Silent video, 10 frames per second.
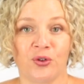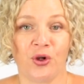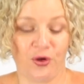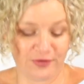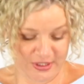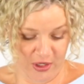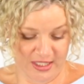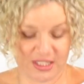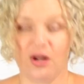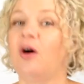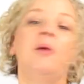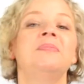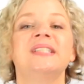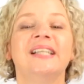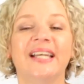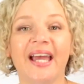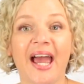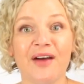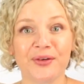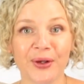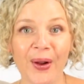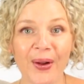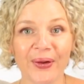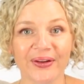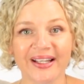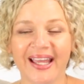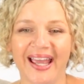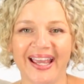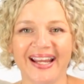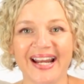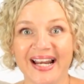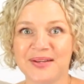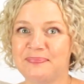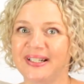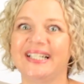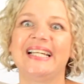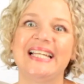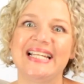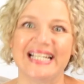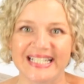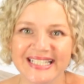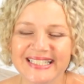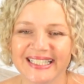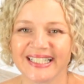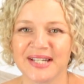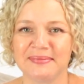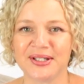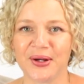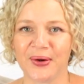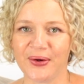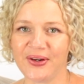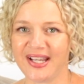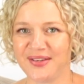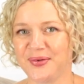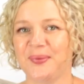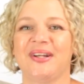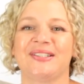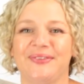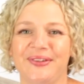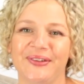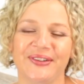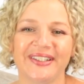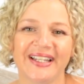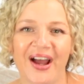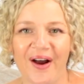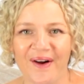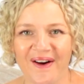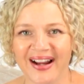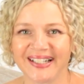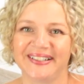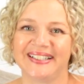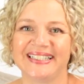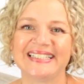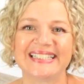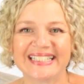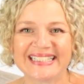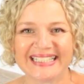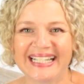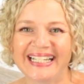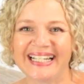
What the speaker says: on your oversized tops, have a go and please let me know if it works for you. All right, guys. See